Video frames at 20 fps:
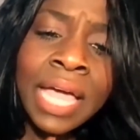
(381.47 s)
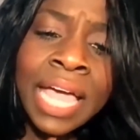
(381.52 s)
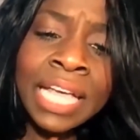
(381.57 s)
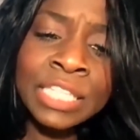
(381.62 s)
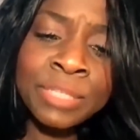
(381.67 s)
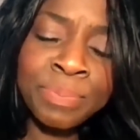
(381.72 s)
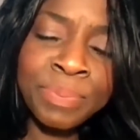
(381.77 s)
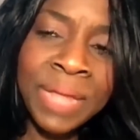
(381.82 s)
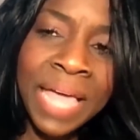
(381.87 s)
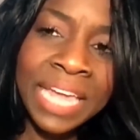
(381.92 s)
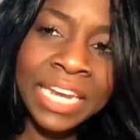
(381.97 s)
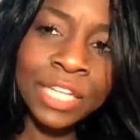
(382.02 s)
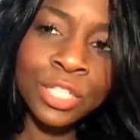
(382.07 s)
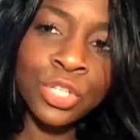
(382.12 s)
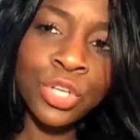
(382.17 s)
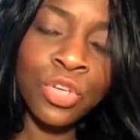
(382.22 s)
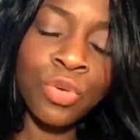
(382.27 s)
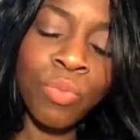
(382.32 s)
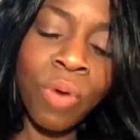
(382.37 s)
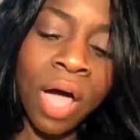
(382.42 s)
explaining
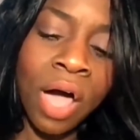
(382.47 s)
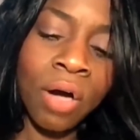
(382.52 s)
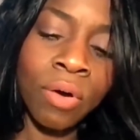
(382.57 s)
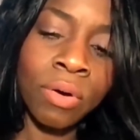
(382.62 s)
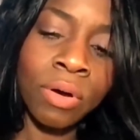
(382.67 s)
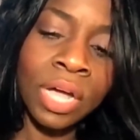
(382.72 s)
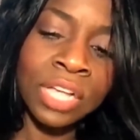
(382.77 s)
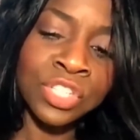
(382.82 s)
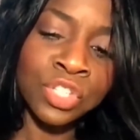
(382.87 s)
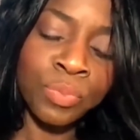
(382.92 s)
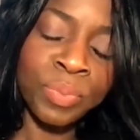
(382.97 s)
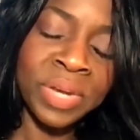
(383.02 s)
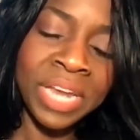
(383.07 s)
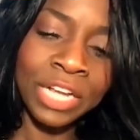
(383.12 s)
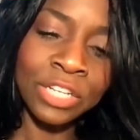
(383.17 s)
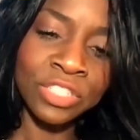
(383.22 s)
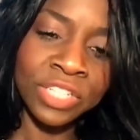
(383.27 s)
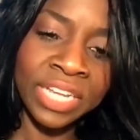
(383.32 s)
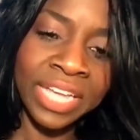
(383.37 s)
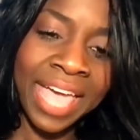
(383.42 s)
to you all a
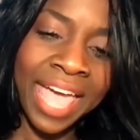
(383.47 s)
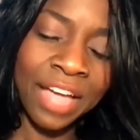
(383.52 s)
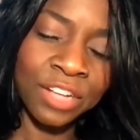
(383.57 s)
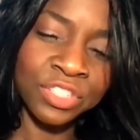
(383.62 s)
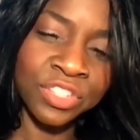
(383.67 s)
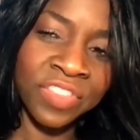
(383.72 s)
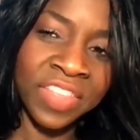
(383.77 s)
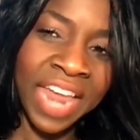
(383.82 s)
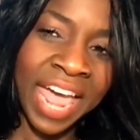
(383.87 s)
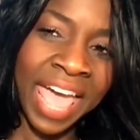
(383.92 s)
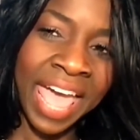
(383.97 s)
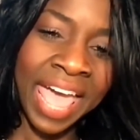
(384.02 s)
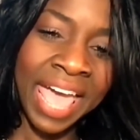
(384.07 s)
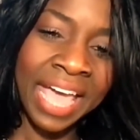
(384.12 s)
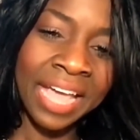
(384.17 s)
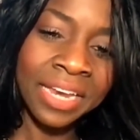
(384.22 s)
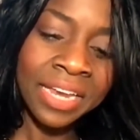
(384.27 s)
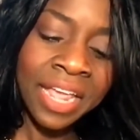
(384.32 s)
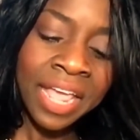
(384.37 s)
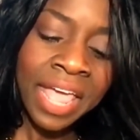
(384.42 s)
supernatural encounter that I
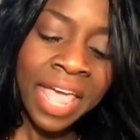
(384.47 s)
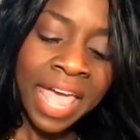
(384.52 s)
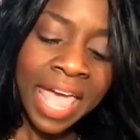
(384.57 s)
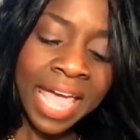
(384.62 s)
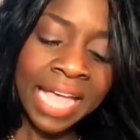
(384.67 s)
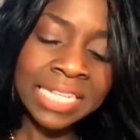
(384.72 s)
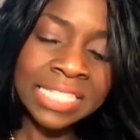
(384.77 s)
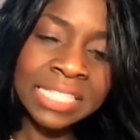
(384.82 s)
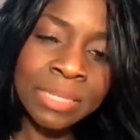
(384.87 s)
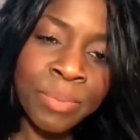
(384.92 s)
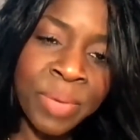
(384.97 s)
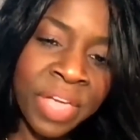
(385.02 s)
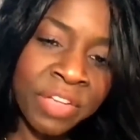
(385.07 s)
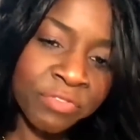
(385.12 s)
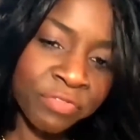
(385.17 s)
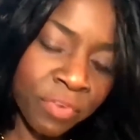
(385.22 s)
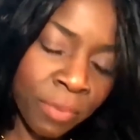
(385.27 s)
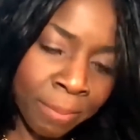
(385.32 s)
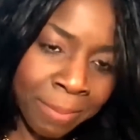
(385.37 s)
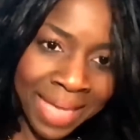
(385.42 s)
had and some
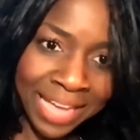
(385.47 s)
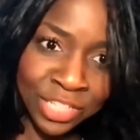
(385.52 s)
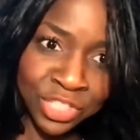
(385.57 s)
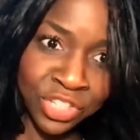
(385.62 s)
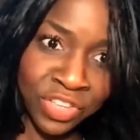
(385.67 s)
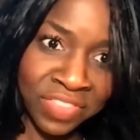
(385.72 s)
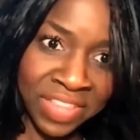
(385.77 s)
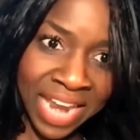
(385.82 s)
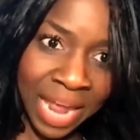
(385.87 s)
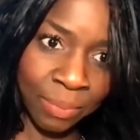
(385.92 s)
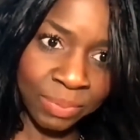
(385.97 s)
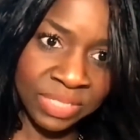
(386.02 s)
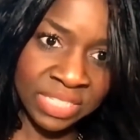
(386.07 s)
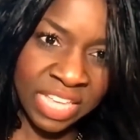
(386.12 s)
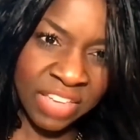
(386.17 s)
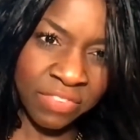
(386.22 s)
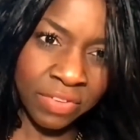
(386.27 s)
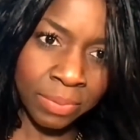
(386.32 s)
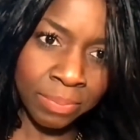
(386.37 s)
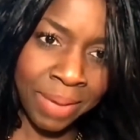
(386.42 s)
information that I
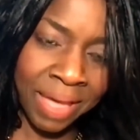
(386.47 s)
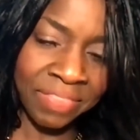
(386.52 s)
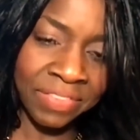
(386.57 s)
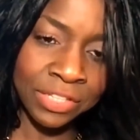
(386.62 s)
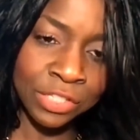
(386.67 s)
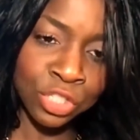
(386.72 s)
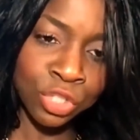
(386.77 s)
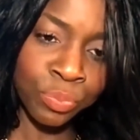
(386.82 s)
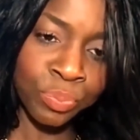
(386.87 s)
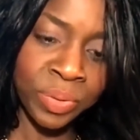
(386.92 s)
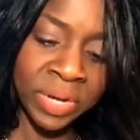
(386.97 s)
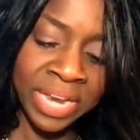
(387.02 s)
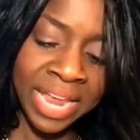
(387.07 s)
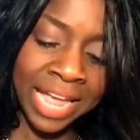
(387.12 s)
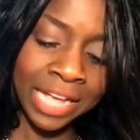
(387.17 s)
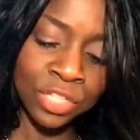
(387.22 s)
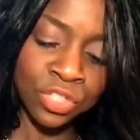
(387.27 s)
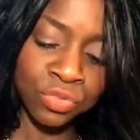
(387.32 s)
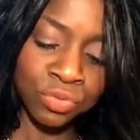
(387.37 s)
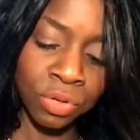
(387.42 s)
was given by this
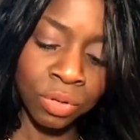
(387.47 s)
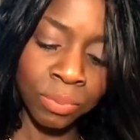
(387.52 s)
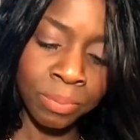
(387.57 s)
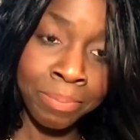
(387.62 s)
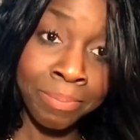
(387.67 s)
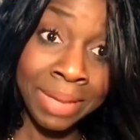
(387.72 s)
supernatural